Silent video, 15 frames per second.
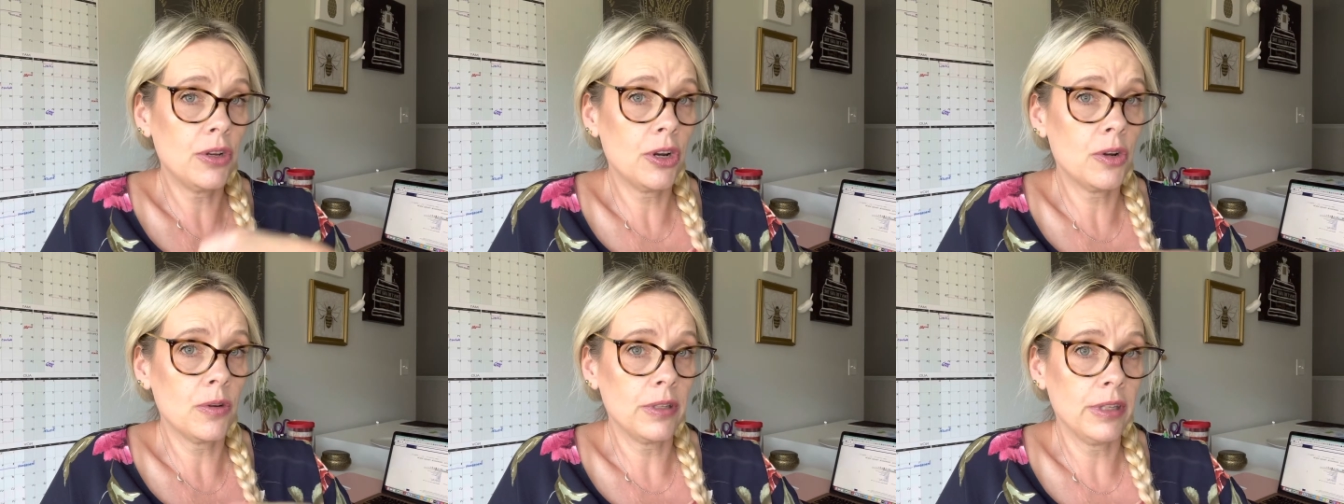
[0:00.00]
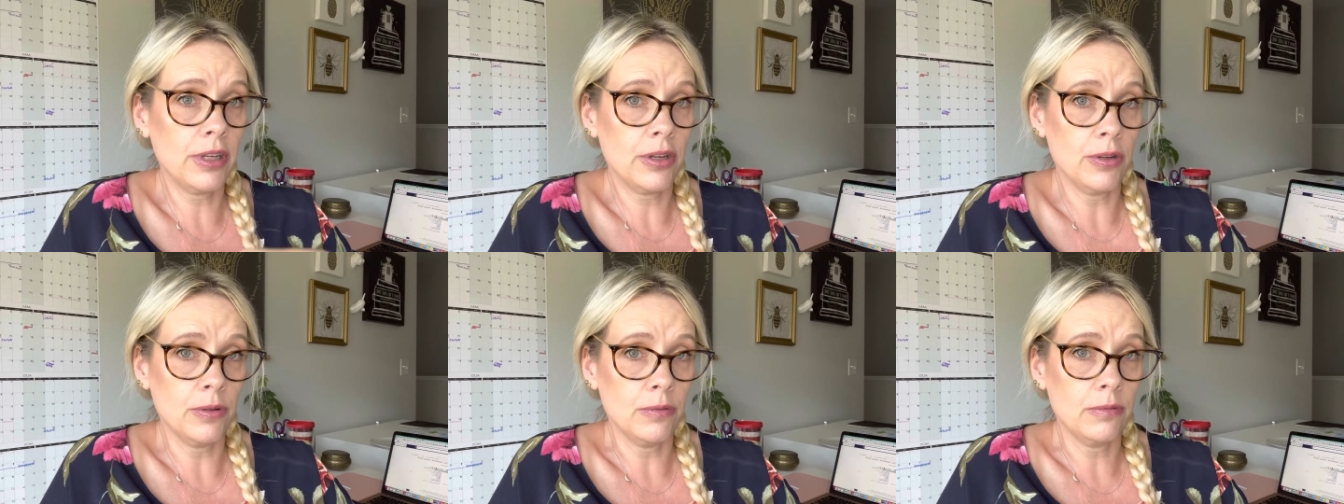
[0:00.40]
currently
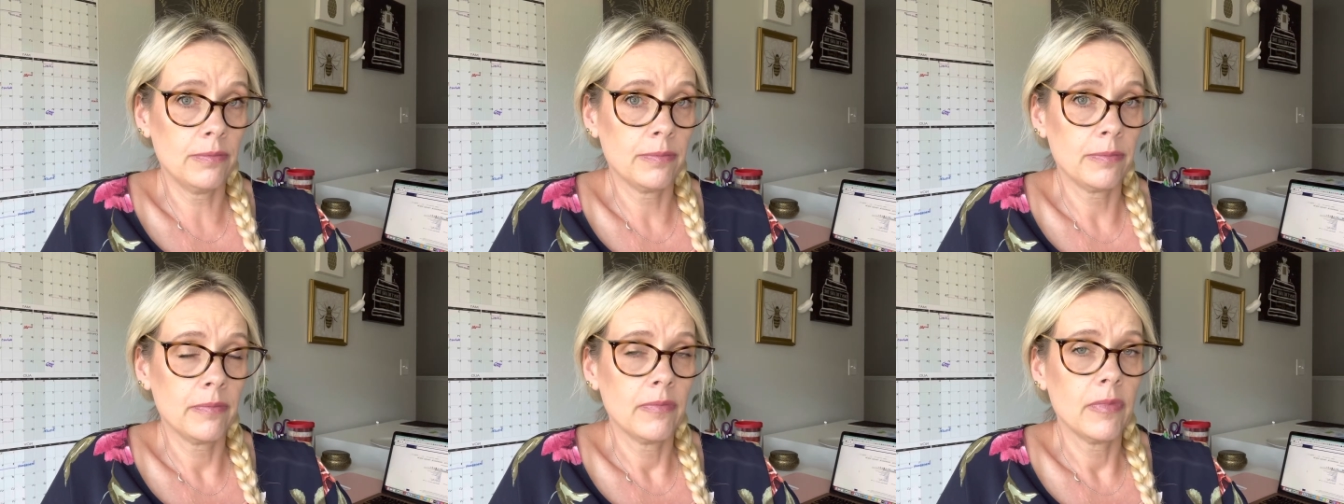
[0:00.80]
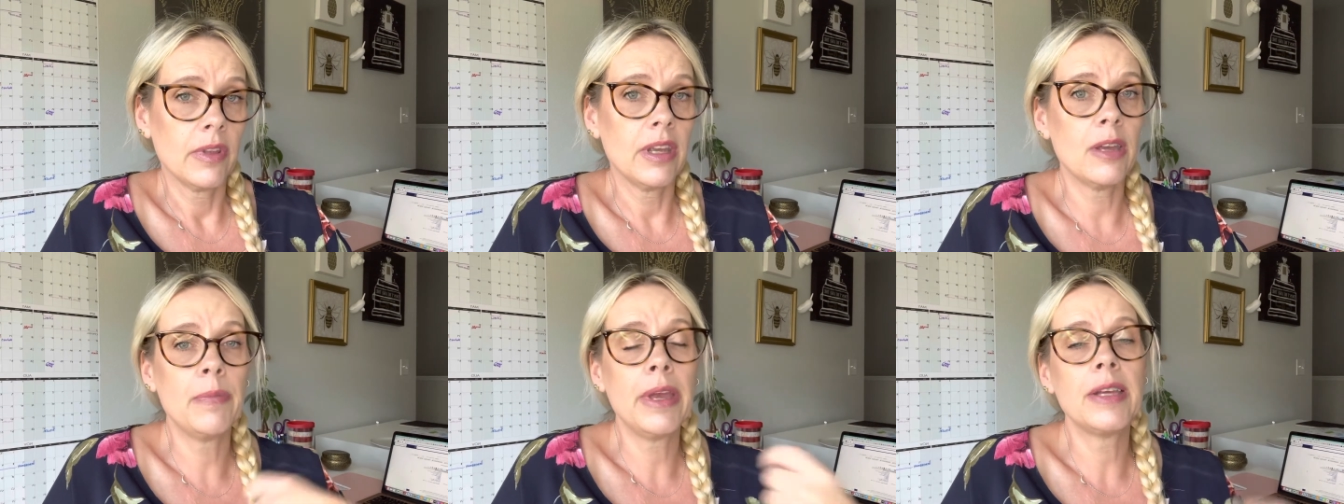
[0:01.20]
own,
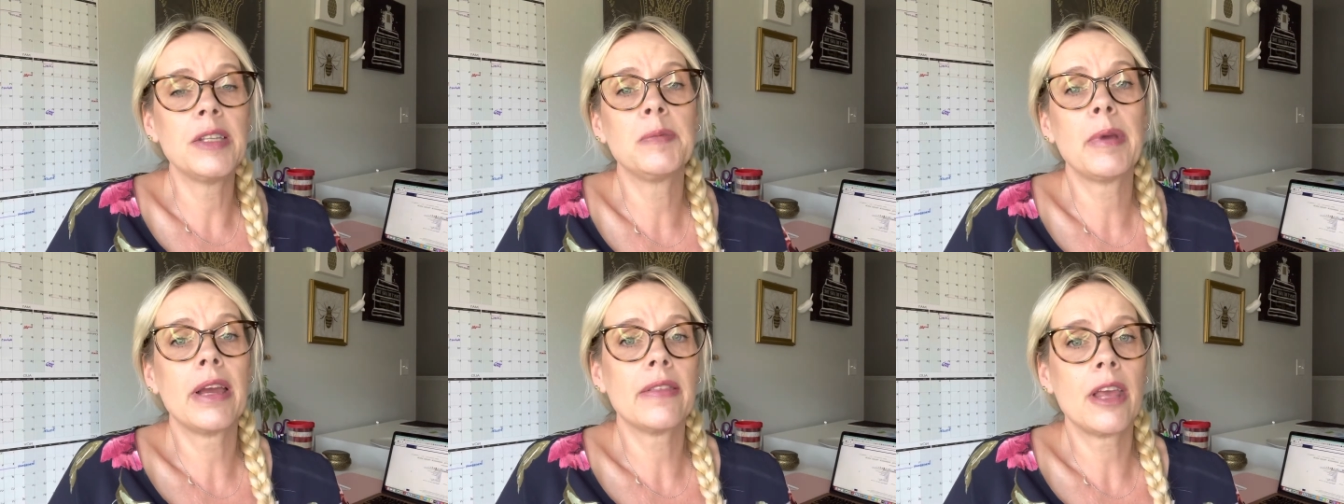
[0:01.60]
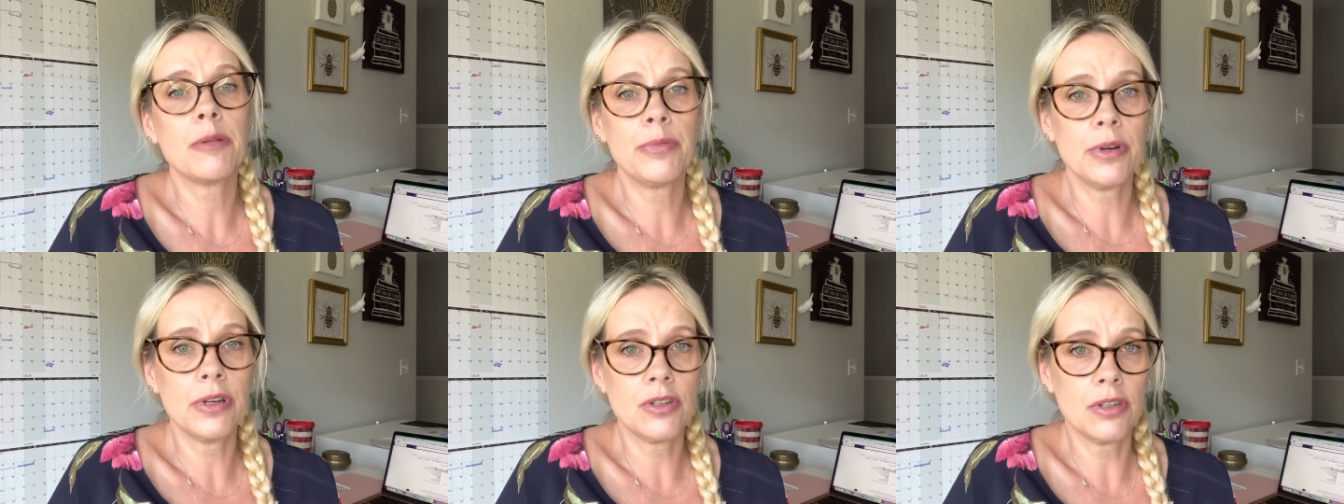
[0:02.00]
it pays back that
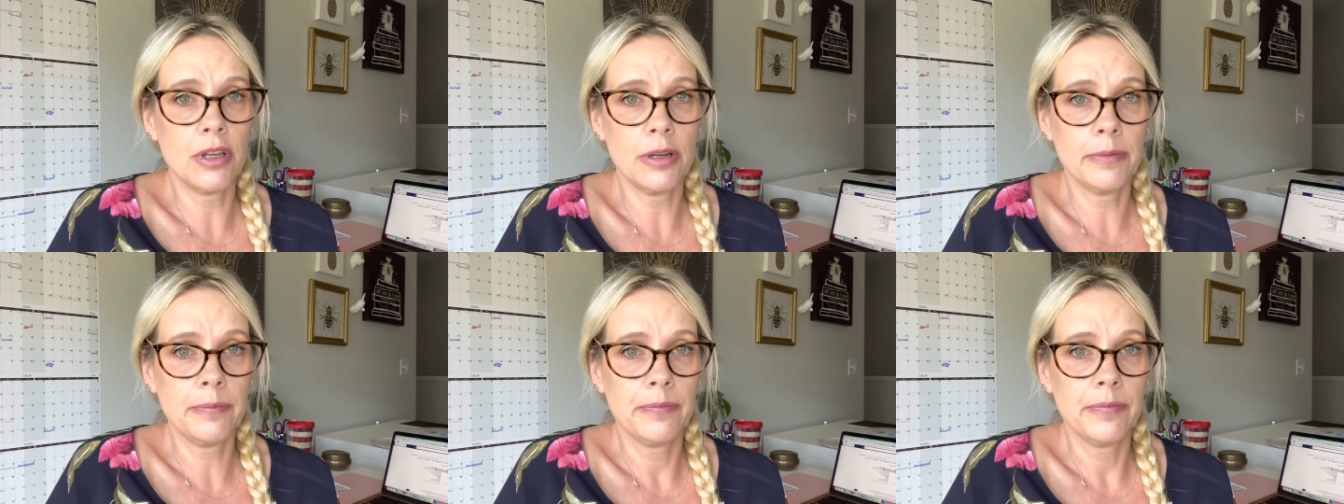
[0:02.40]
bridge loan